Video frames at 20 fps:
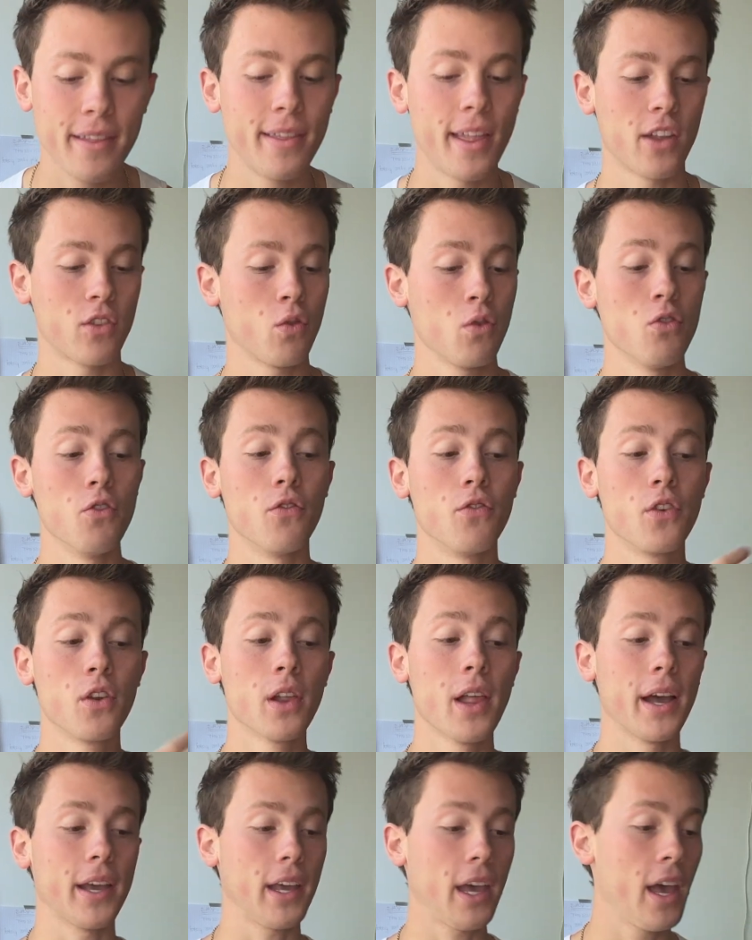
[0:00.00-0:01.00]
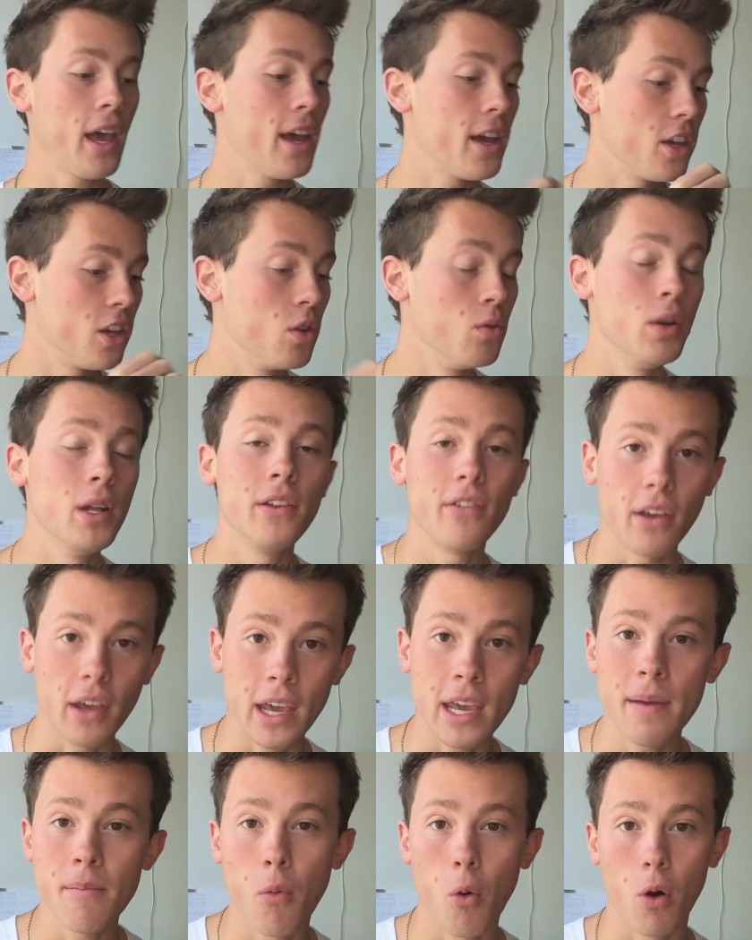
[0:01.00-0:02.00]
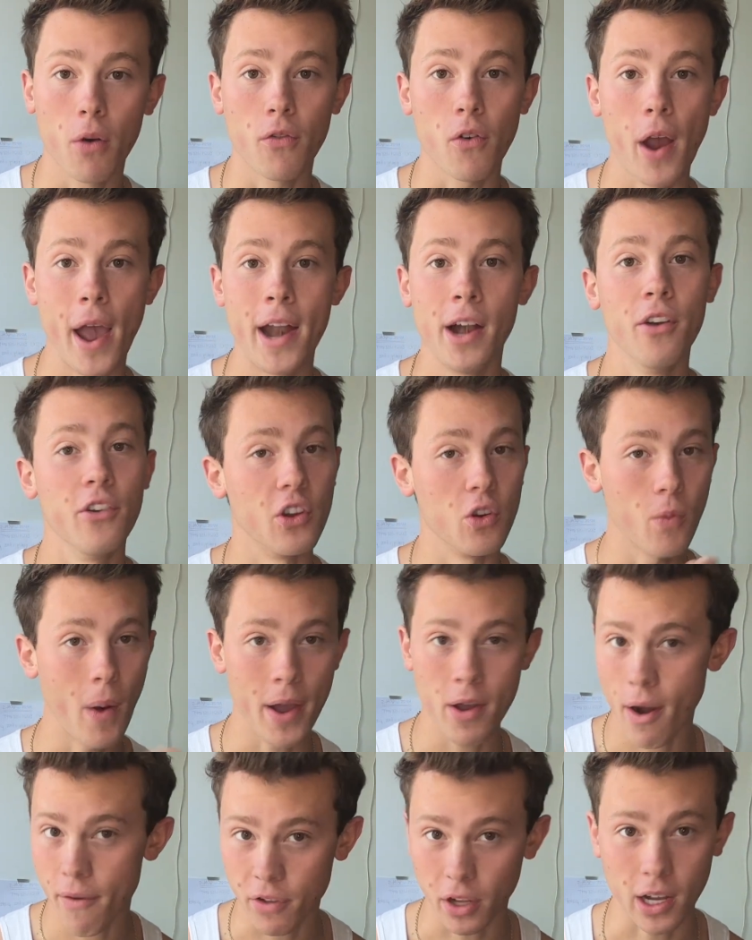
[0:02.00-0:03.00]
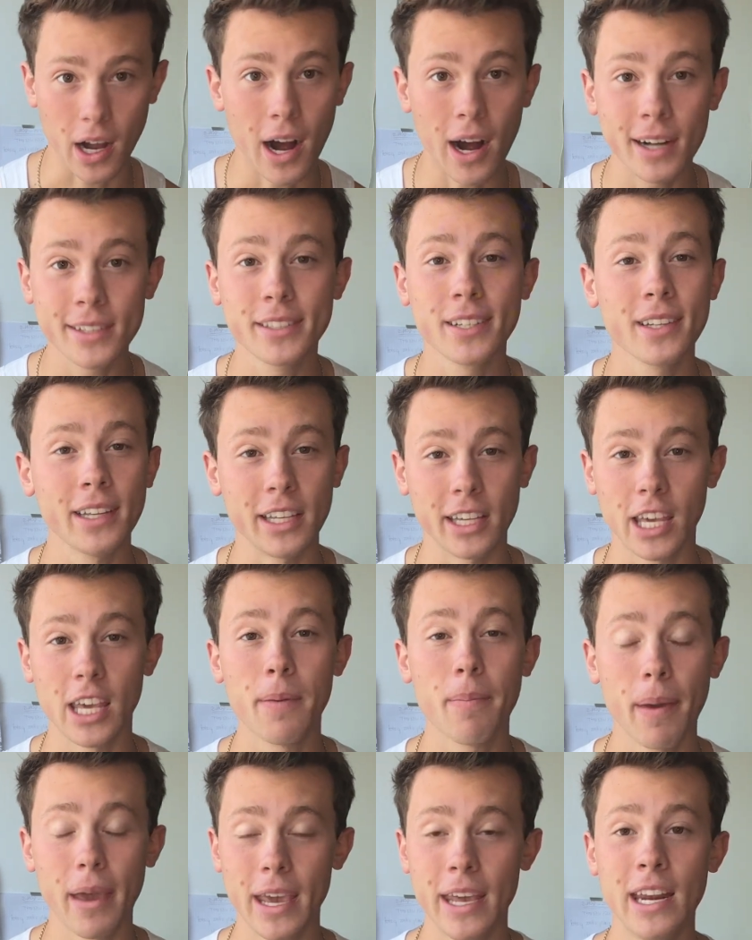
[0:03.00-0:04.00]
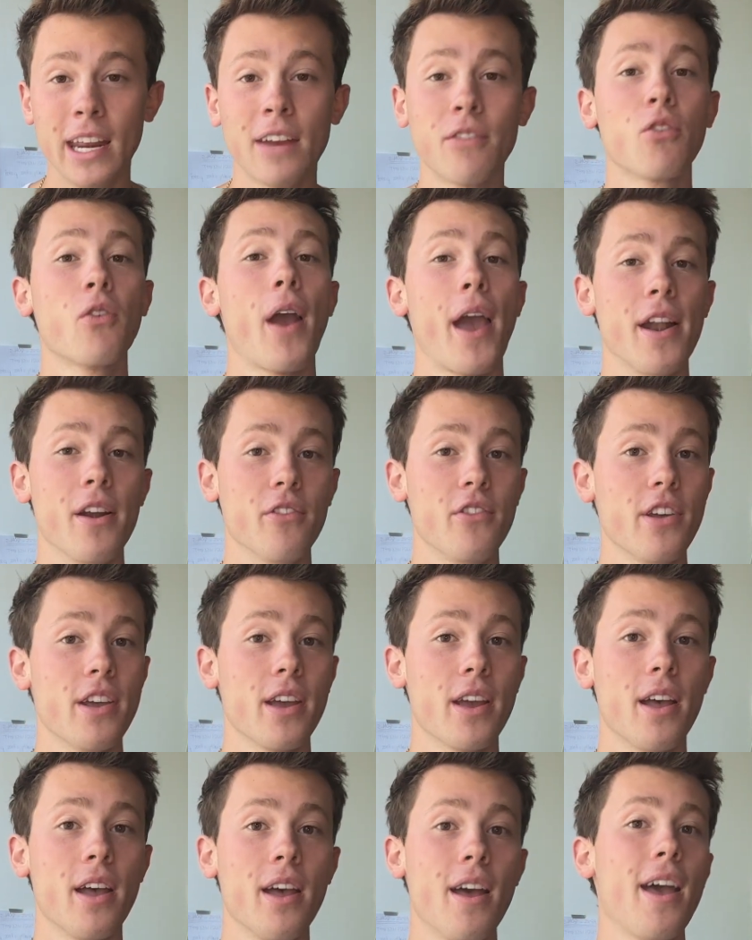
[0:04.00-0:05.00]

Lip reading: That's when you feel like you need to eat more for energy, right? You have to constantly keep eating for energy.